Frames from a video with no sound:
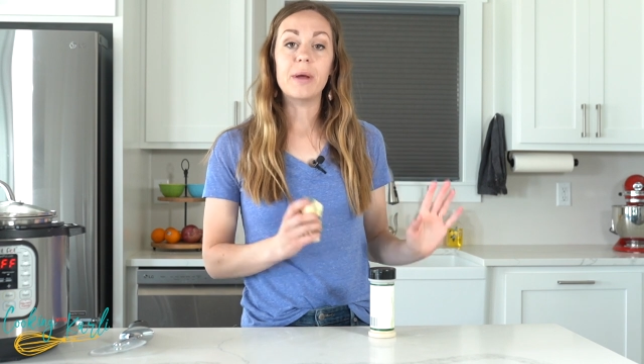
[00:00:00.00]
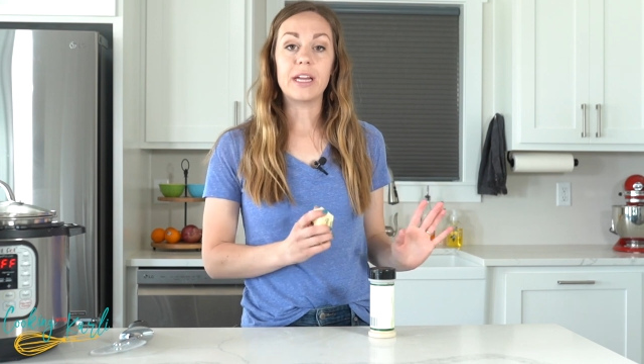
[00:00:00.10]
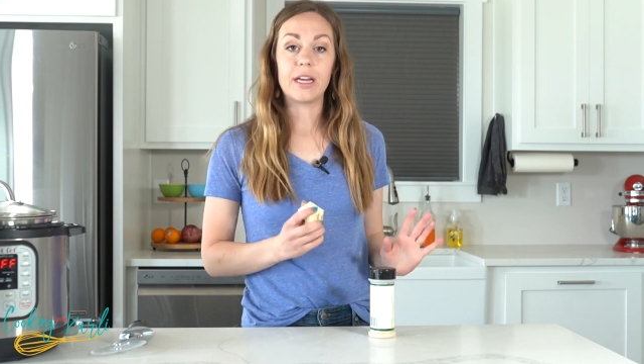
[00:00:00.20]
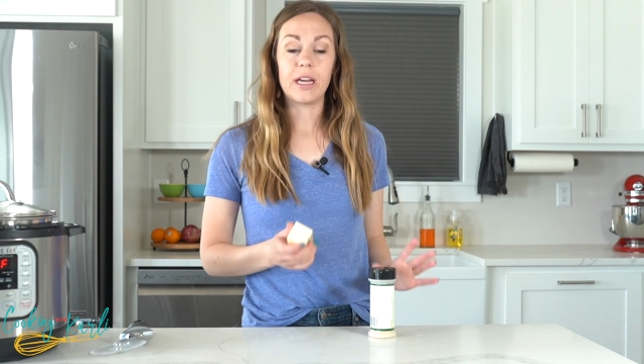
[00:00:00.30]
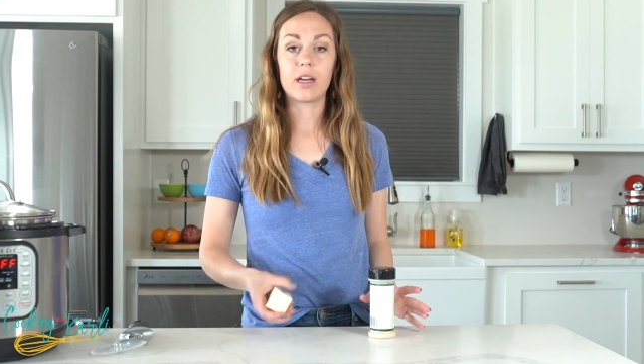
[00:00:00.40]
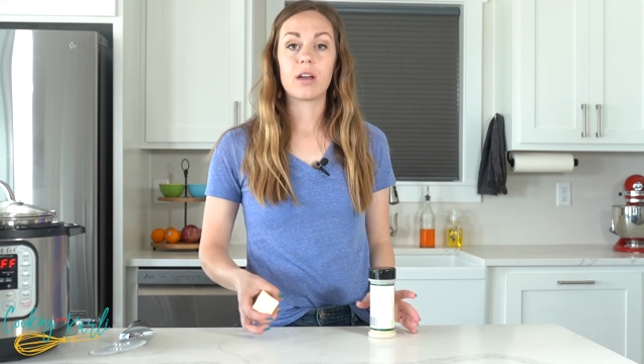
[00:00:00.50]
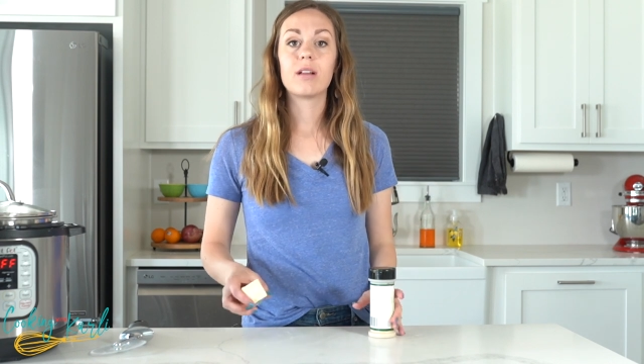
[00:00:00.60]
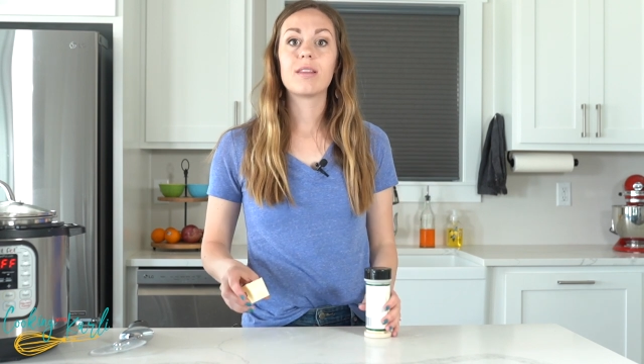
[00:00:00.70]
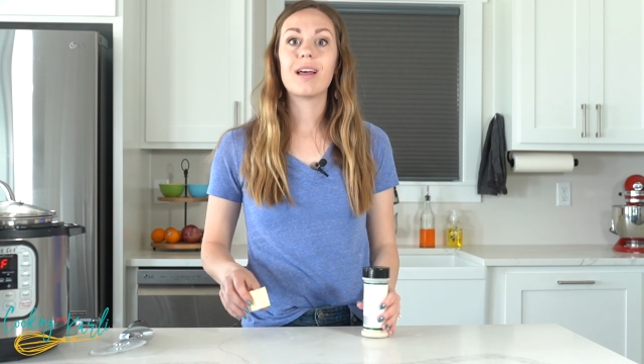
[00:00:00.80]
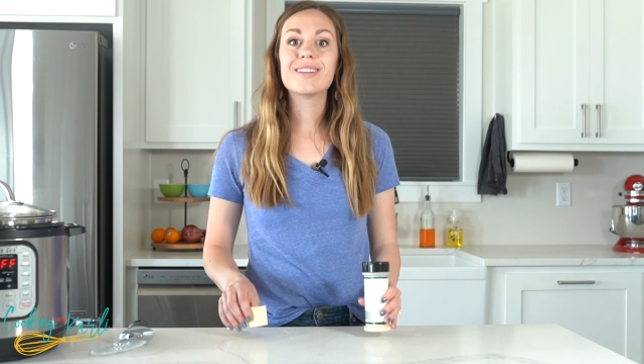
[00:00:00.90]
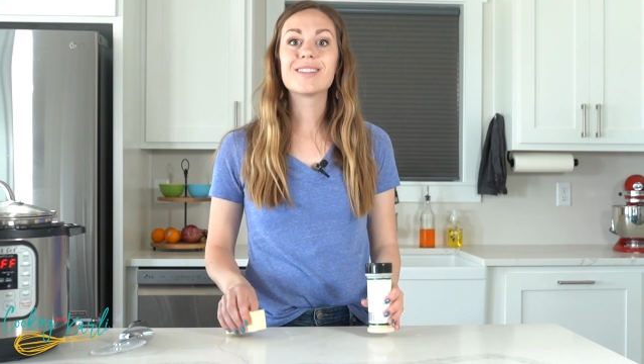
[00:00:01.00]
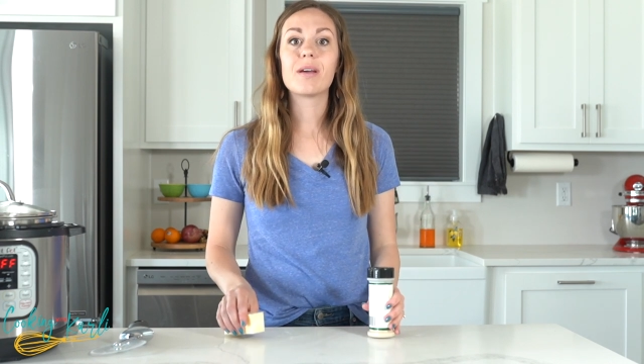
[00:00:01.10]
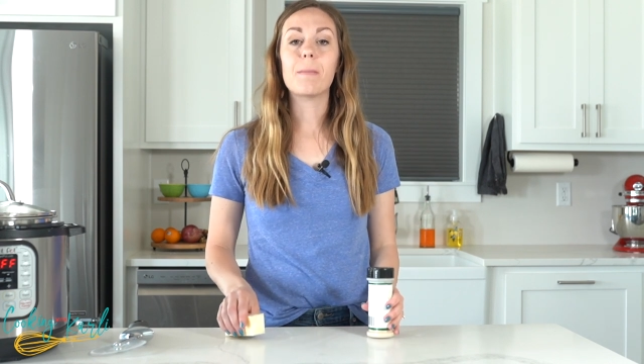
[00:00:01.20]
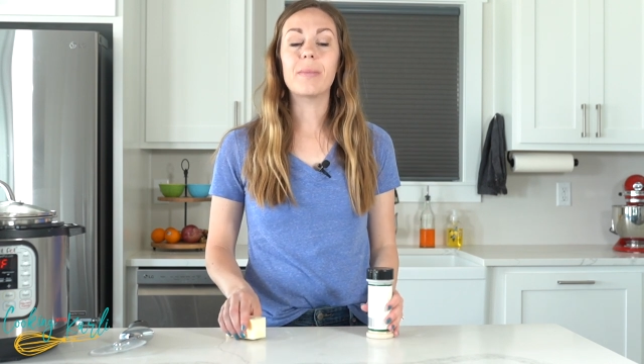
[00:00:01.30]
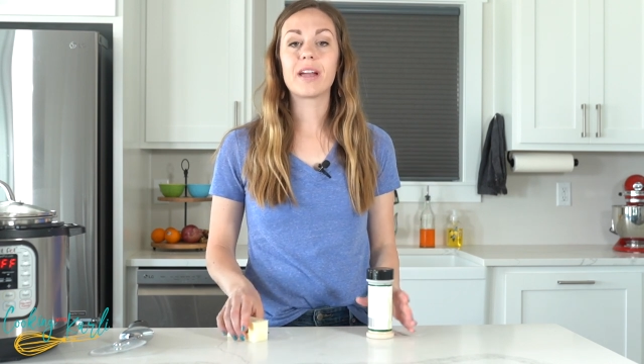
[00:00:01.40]
baking,
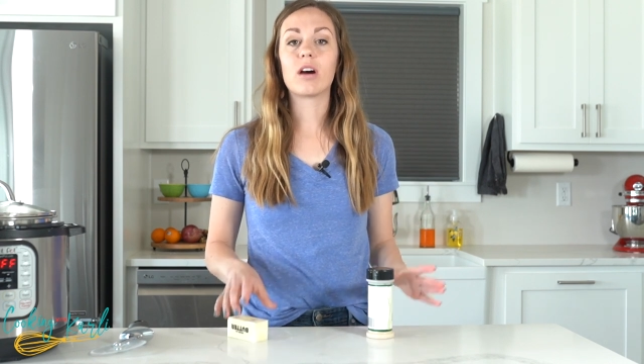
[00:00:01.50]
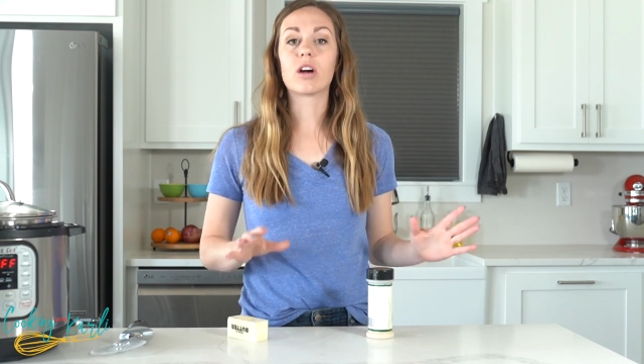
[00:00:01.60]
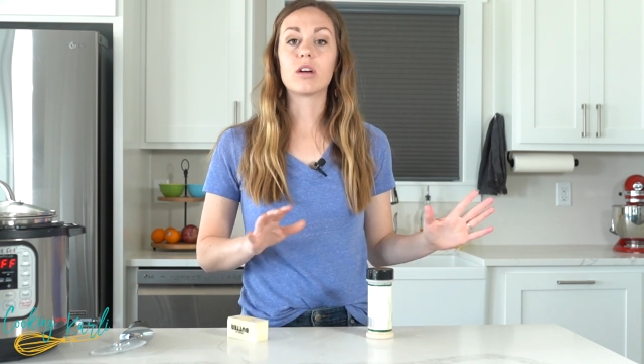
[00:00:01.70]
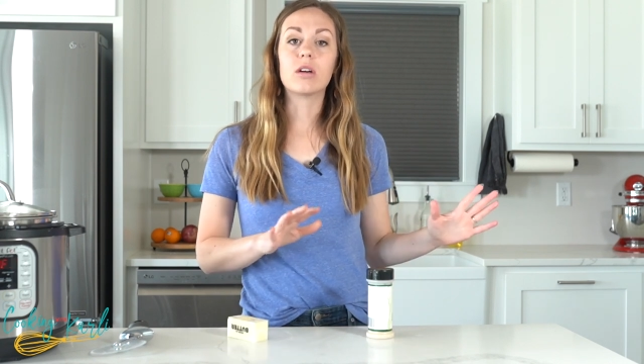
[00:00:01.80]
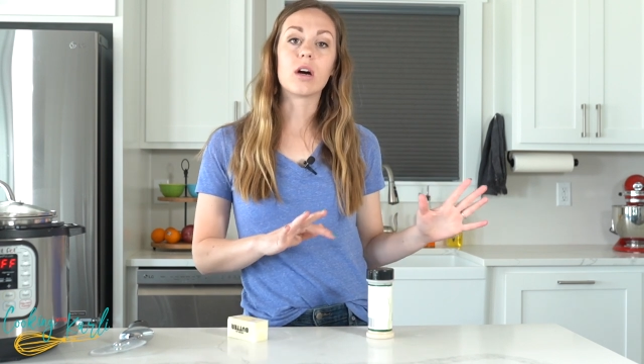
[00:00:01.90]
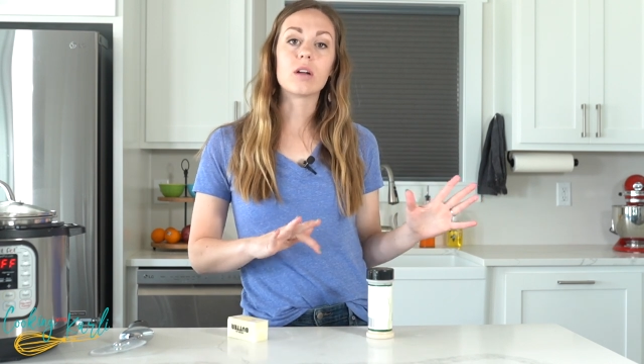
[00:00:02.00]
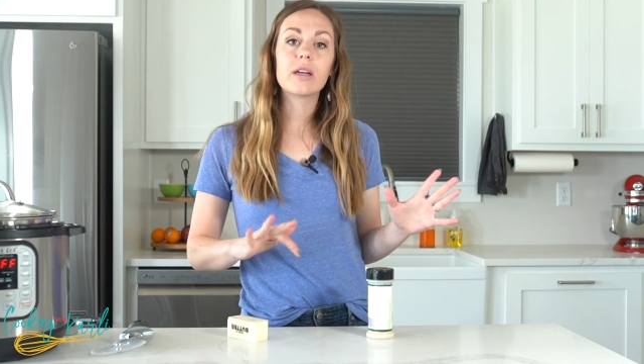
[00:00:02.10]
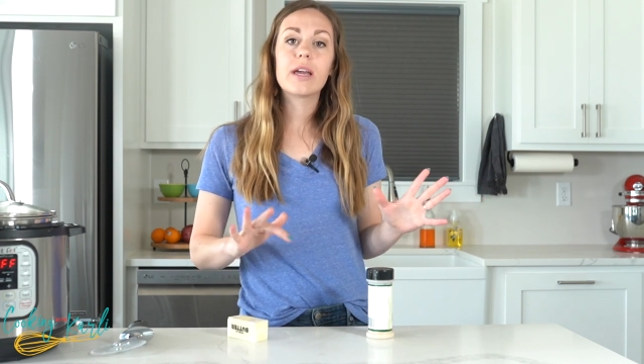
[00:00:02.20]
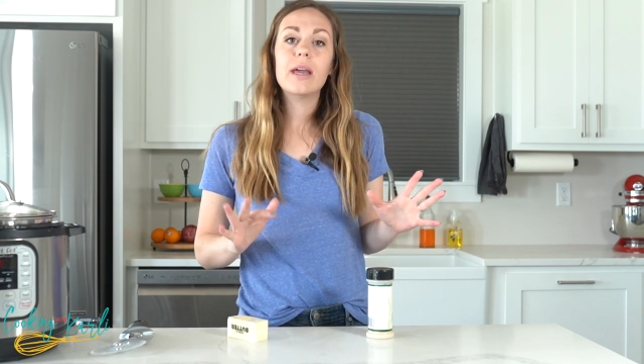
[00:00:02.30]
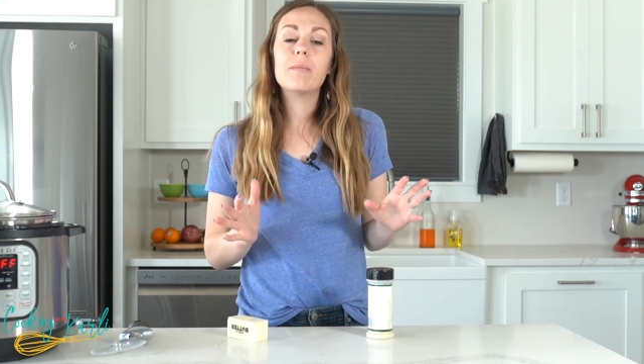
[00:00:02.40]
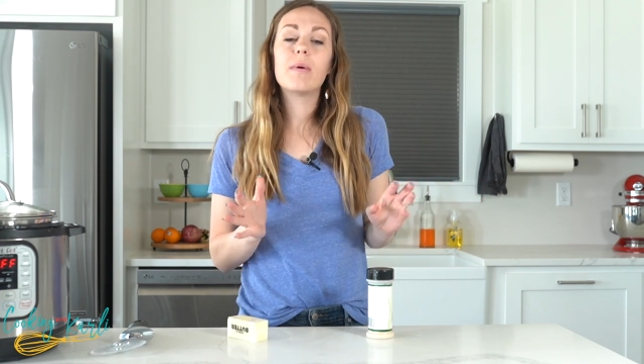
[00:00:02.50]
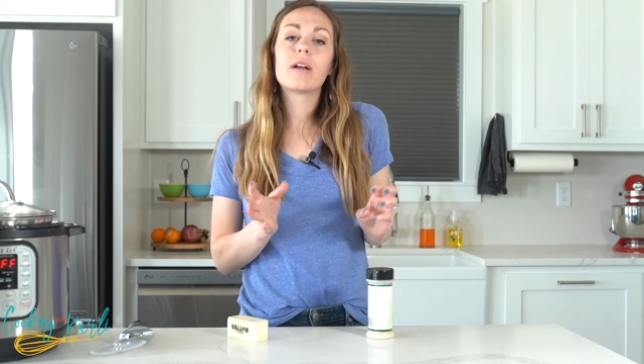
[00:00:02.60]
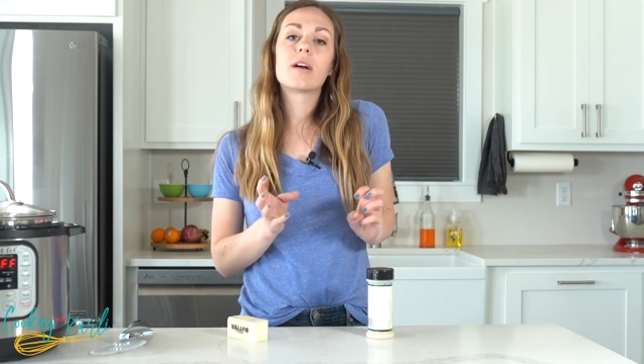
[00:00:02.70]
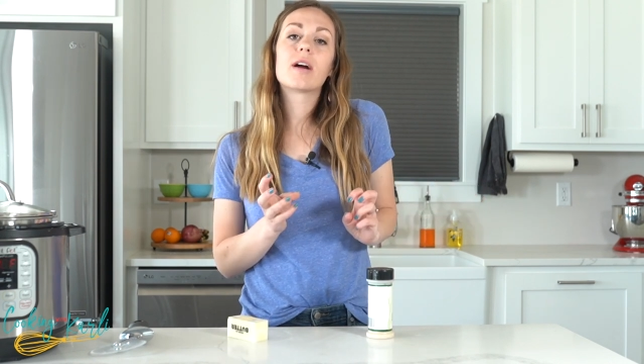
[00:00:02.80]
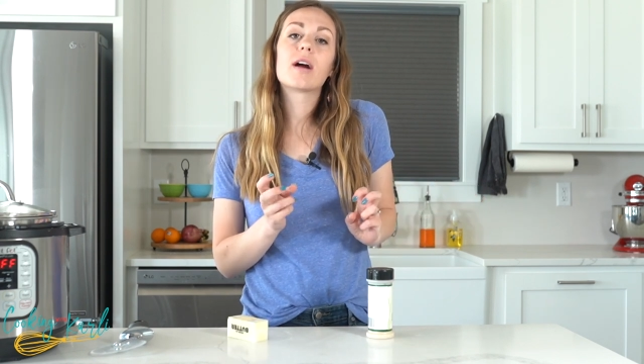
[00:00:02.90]
let's make our garlicky
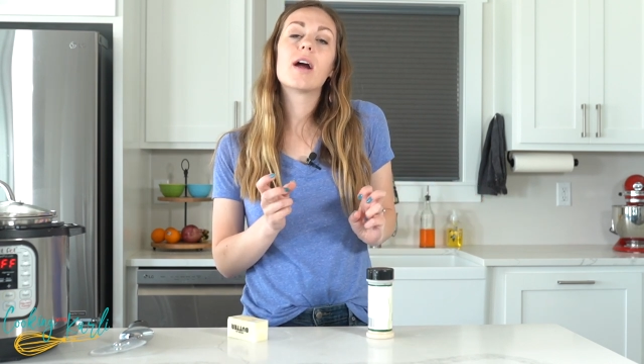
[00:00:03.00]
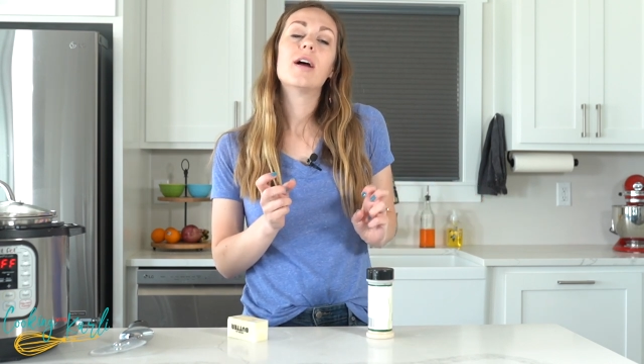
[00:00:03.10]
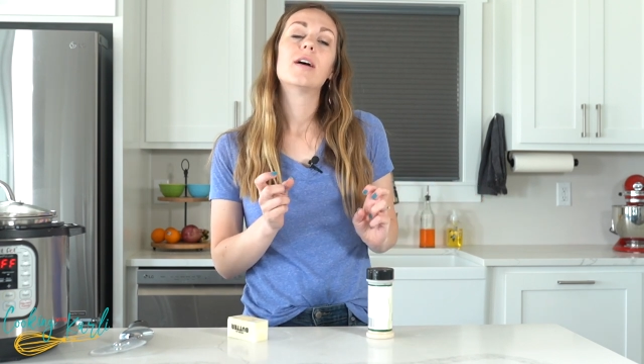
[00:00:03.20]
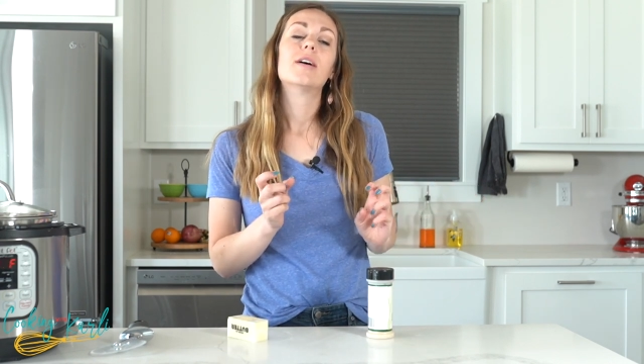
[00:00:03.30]
butter